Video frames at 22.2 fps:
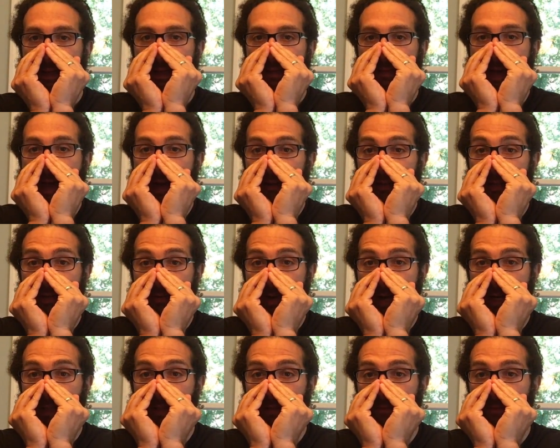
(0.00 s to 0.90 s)

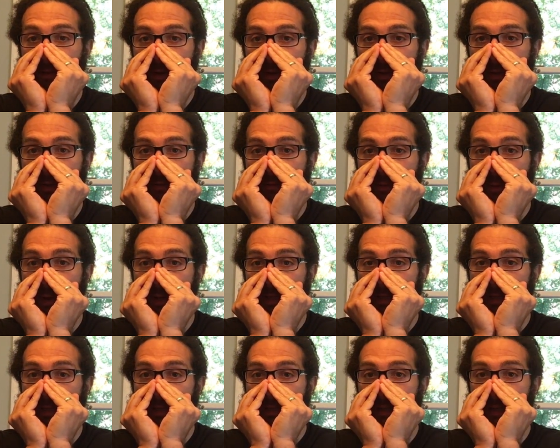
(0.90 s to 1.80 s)
the
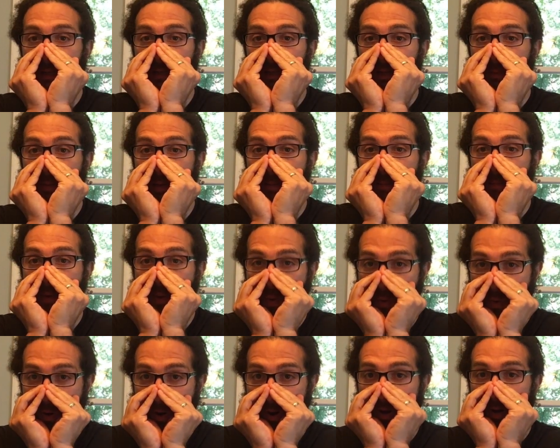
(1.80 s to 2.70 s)
voice a little bit
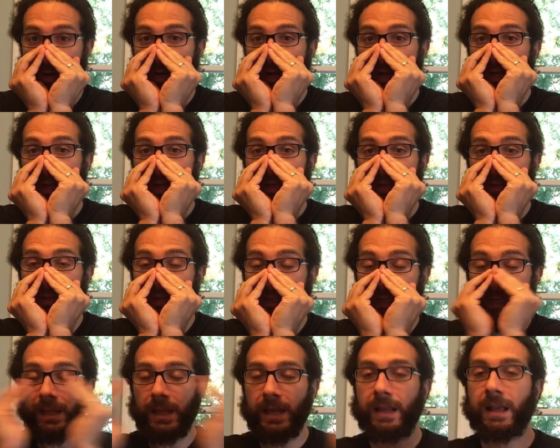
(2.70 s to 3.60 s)
more. You can
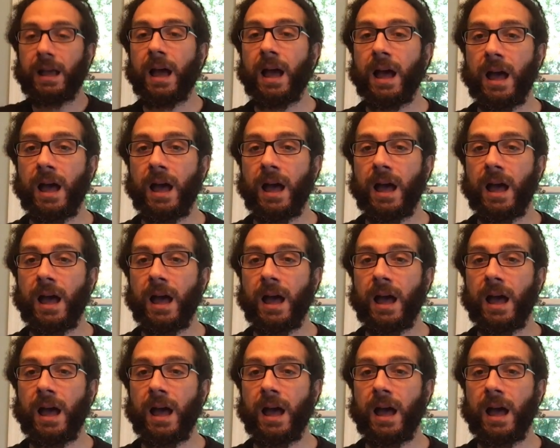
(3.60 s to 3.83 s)
see like